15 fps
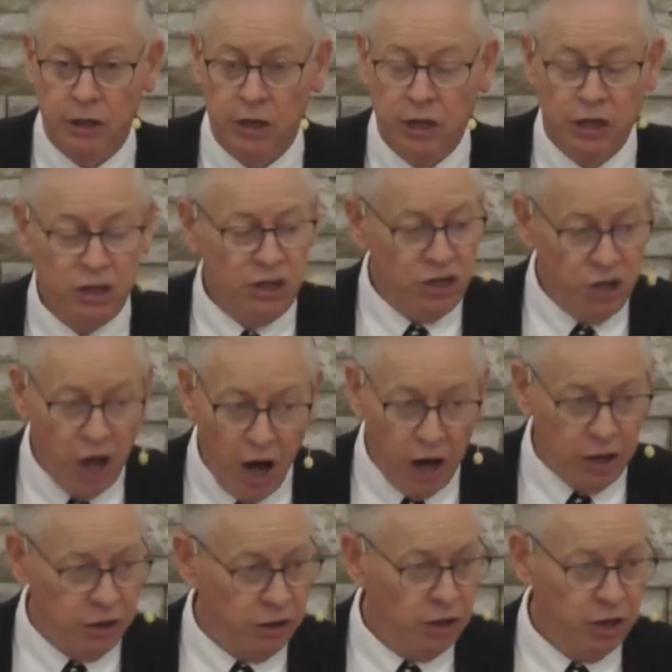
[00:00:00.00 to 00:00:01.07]

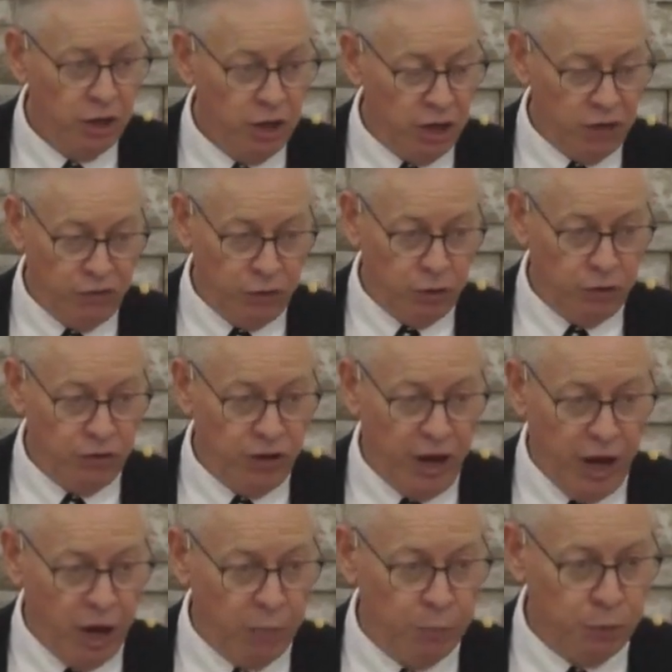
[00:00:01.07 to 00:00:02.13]
None of those
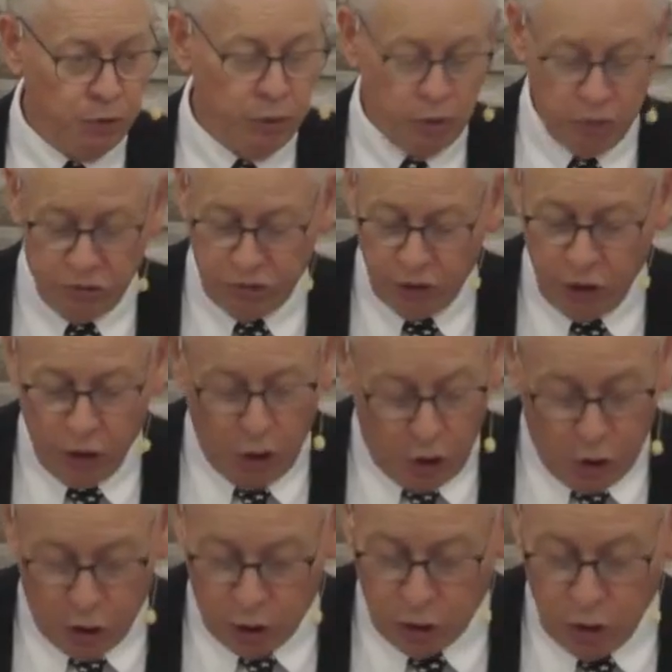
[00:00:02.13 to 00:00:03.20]
emperors
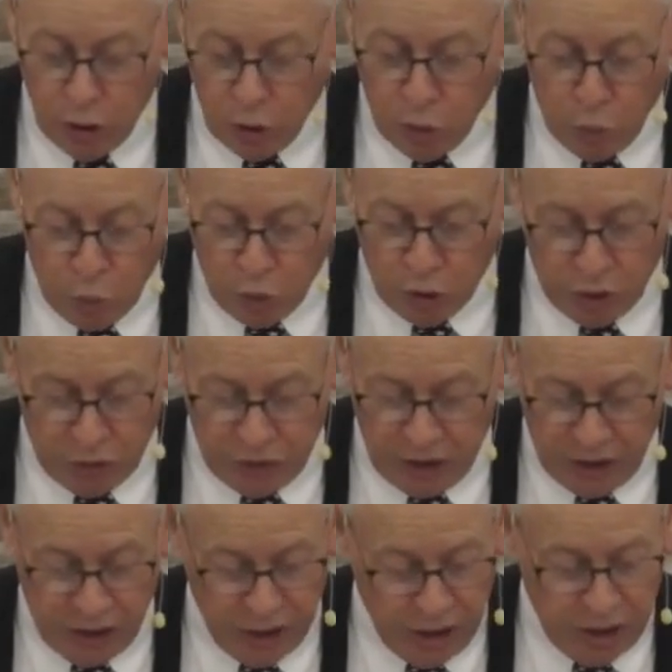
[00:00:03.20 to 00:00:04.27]
are
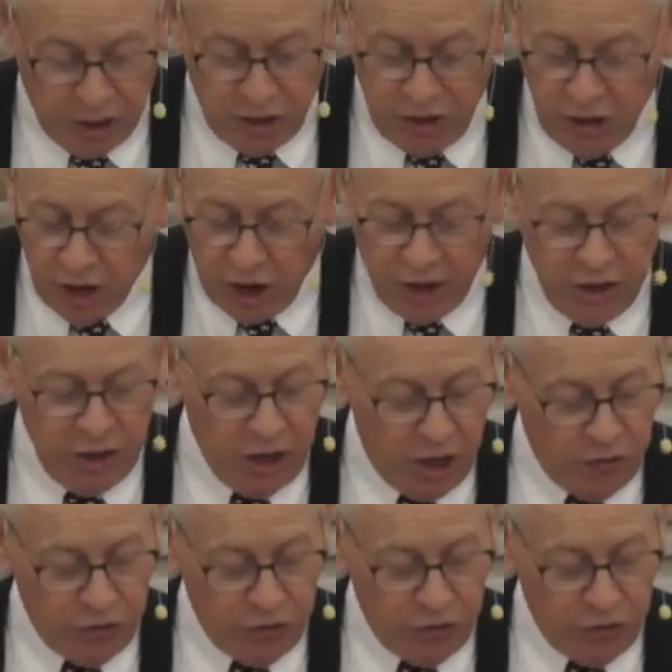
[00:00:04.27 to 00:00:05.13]
worthy. None of the